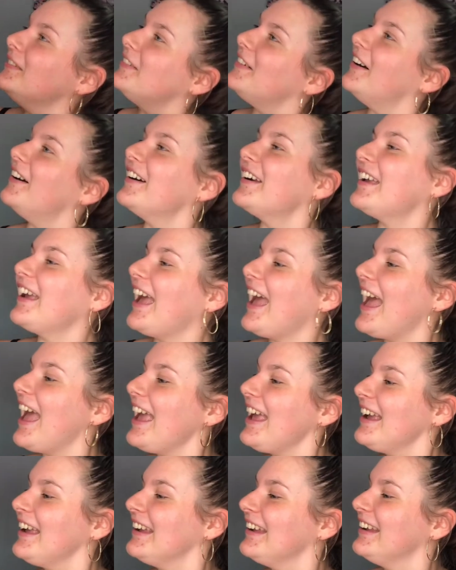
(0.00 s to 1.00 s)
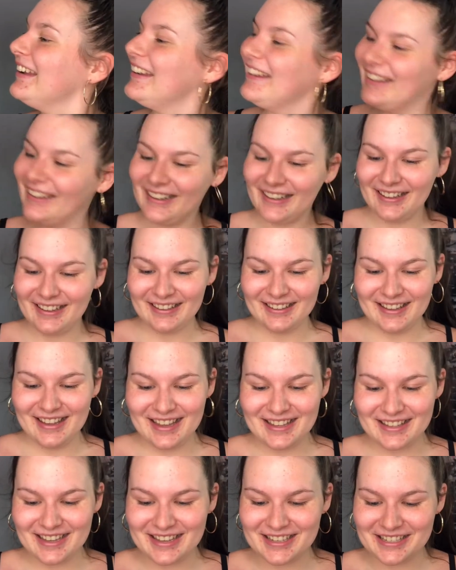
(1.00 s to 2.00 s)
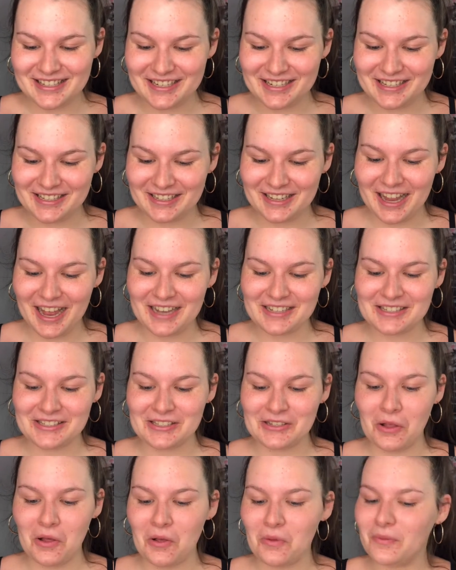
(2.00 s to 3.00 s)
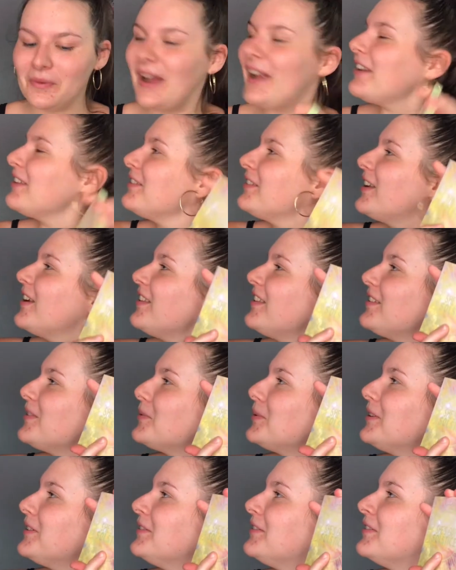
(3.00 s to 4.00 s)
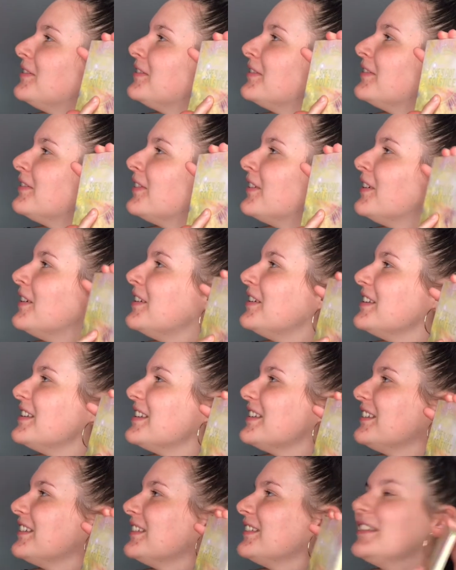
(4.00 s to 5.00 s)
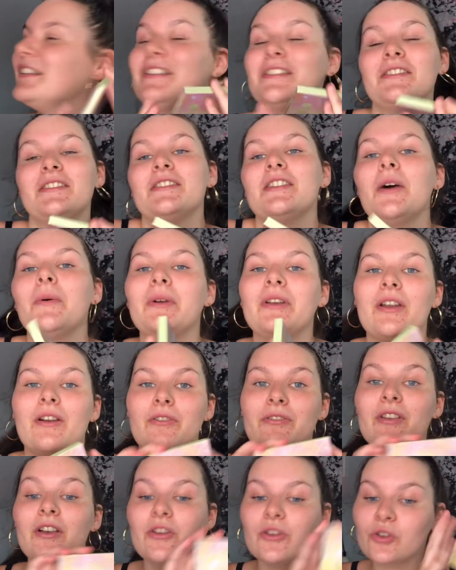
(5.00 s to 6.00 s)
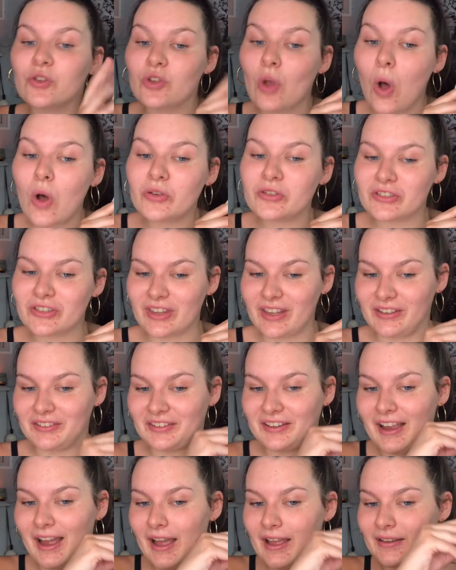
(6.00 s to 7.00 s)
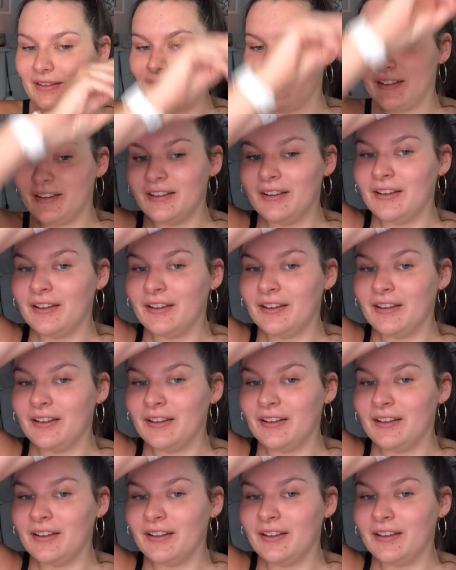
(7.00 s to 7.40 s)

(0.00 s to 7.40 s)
no! Okay. This is, she's got sol, how do you say this word? Sol, solstice? No one knows. Like solstice, guys.